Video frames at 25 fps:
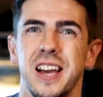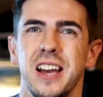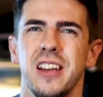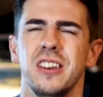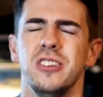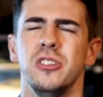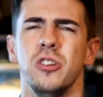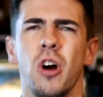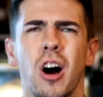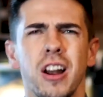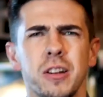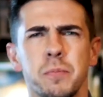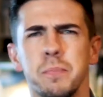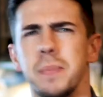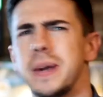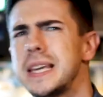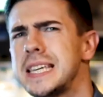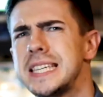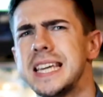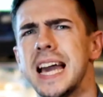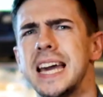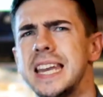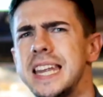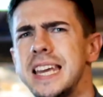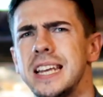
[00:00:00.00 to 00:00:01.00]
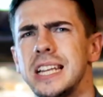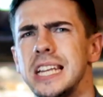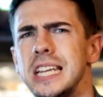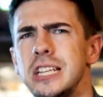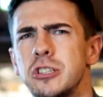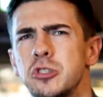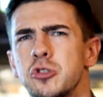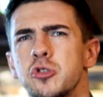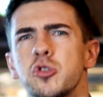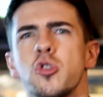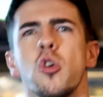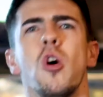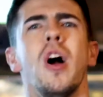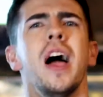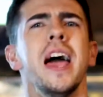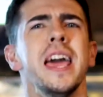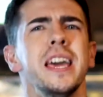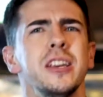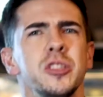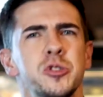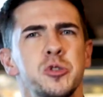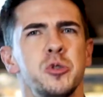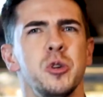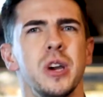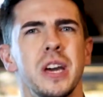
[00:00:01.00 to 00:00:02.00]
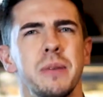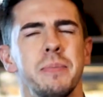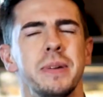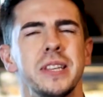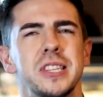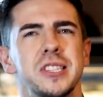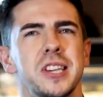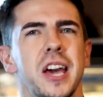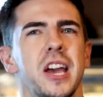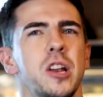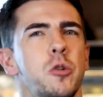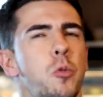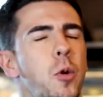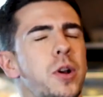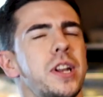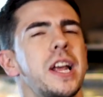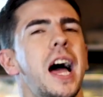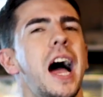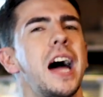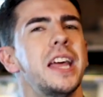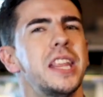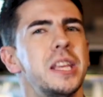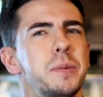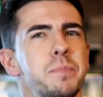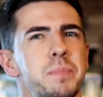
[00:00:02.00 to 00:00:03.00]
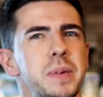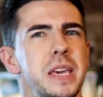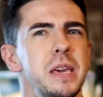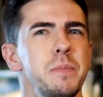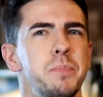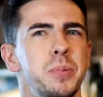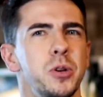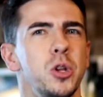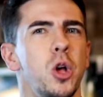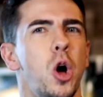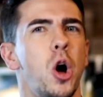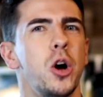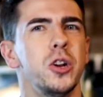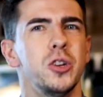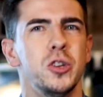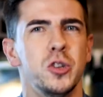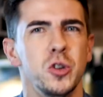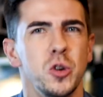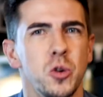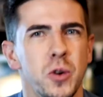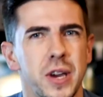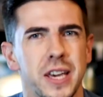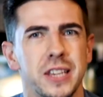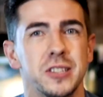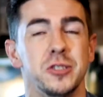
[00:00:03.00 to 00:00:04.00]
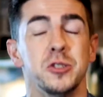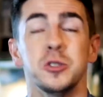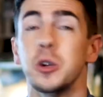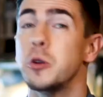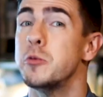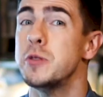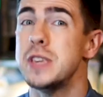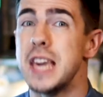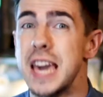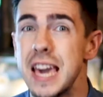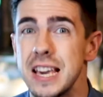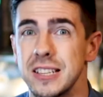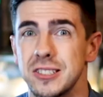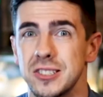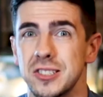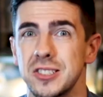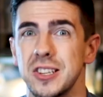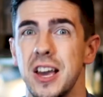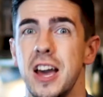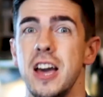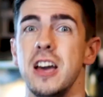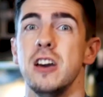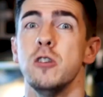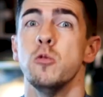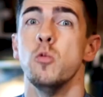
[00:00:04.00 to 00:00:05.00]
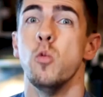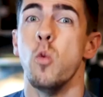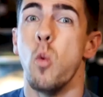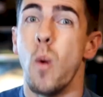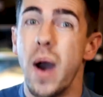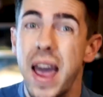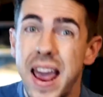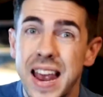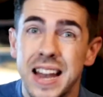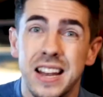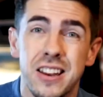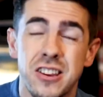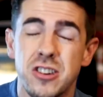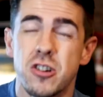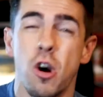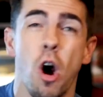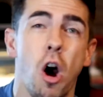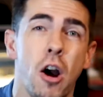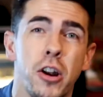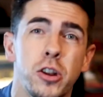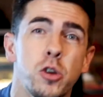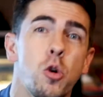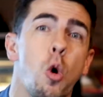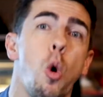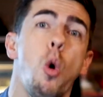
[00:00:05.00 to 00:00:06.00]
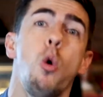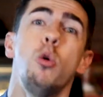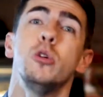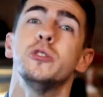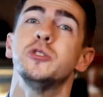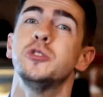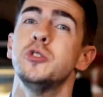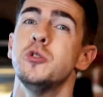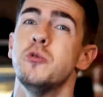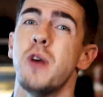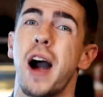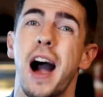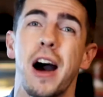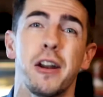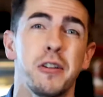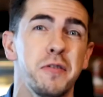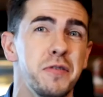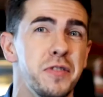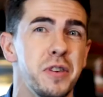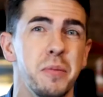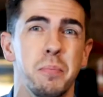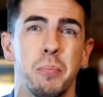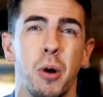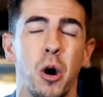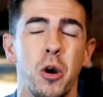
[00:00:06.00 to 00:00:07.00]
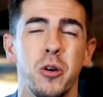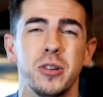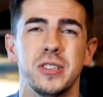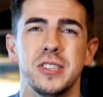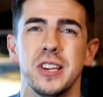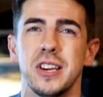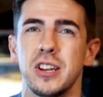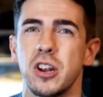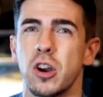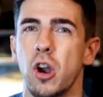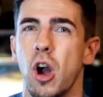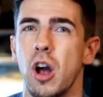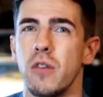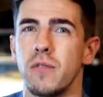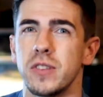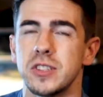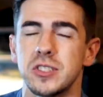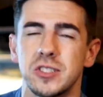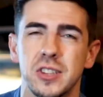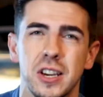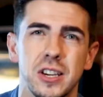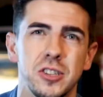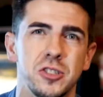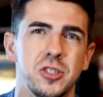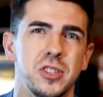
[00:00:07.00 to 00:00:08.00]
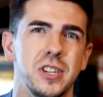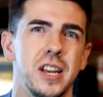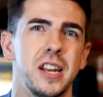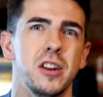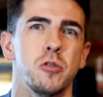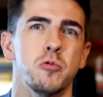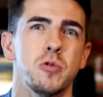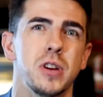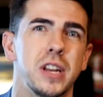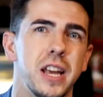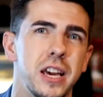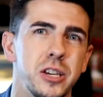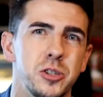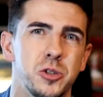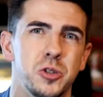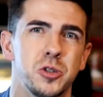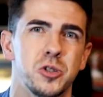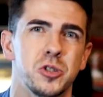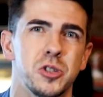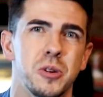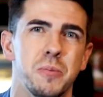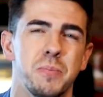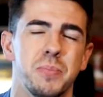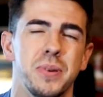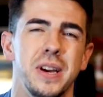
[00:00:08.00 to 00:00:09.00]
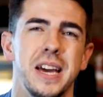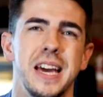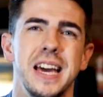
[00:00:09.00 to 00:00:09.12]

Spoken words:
not mechanically trying to imitate what other people are doing. So yes, when God calls you out of the boat in a conversation, in a relationship,